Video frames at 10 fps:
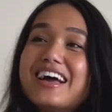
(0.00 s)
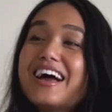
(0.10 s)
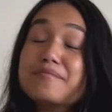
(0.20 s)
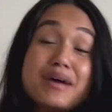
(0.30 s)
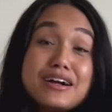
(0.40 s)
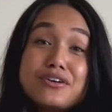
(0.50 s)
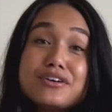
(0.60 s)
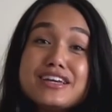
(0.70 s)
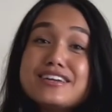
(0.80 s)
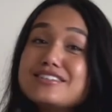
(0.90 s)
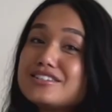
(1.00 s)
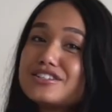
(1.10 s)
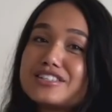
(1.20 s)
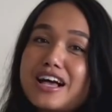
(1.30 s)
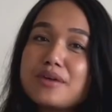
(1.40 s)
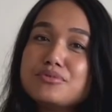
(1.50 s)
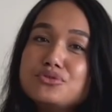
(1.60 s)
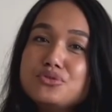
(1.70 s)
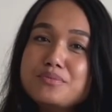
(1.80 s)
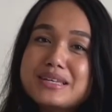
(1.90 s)
My goal here is just to help you
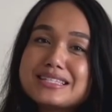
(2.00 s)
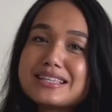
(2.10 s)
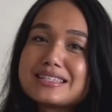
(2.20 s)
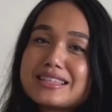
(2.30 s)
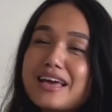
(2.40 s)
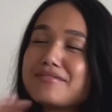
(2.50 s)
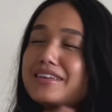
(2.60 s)
do business, life,